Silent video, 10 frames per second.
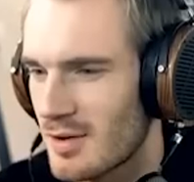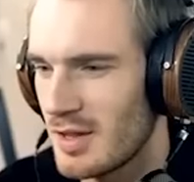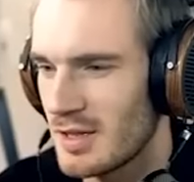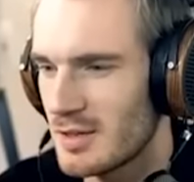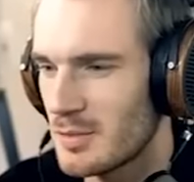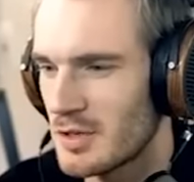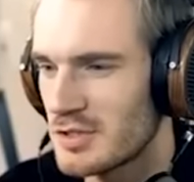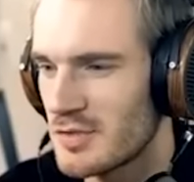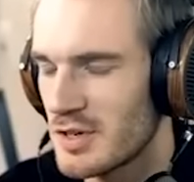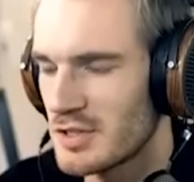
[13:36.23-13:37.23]
Collected
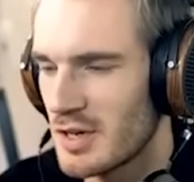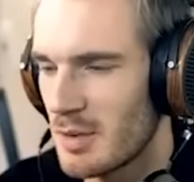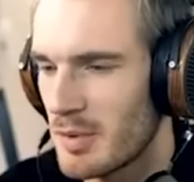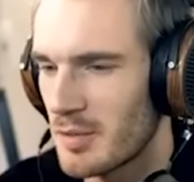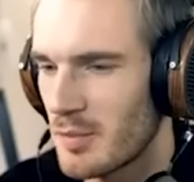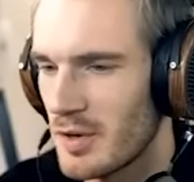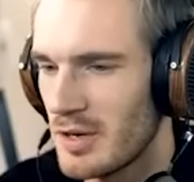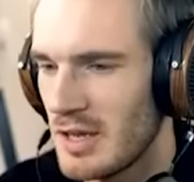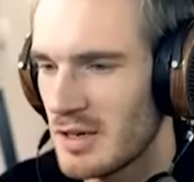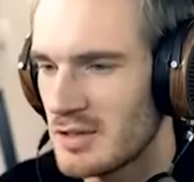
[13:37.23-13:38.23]
works of Guertena Part
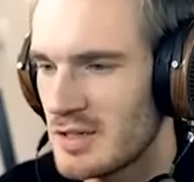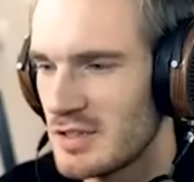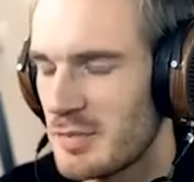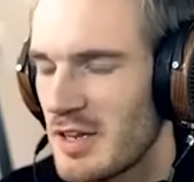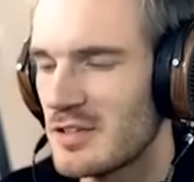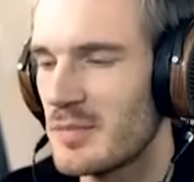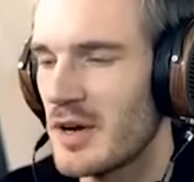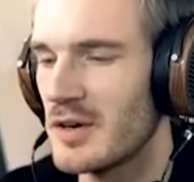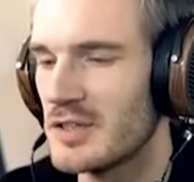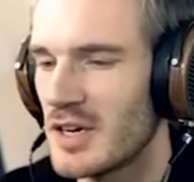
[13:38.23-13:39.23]
1. It contains paintings
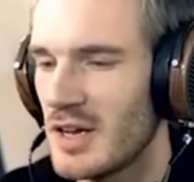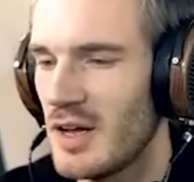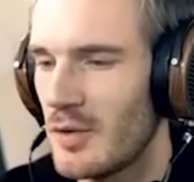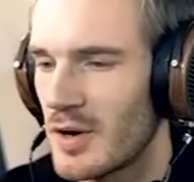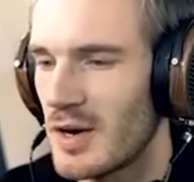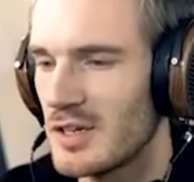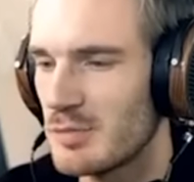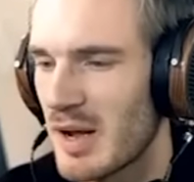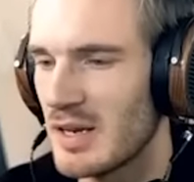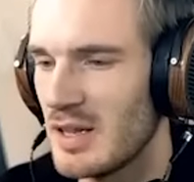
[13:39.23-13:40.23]
by Guertena,
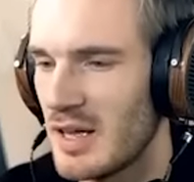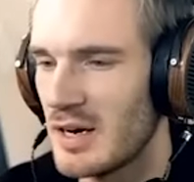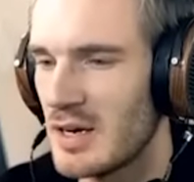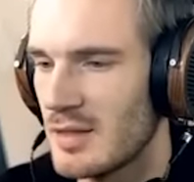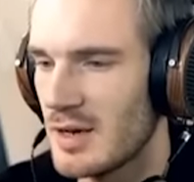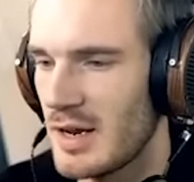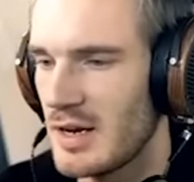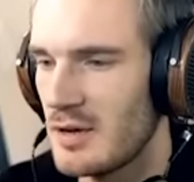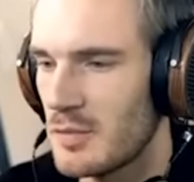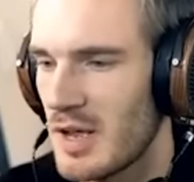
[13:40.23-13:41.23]
organized by letter. The
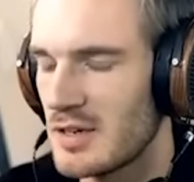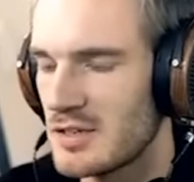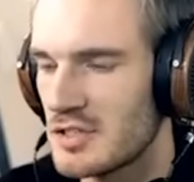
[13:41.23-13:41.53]
lady in red,